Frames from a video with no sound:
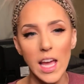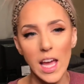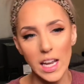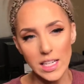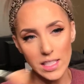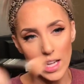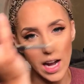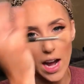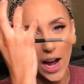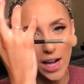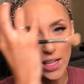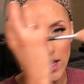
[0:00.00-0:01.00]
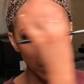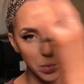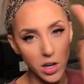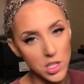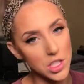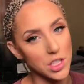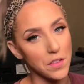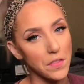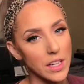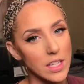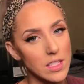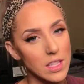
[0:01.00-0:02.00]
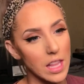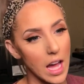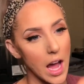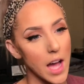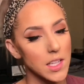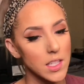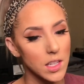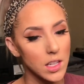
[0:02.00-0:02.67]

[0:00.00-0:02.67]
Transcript: and it's going to highlight the parts of your face that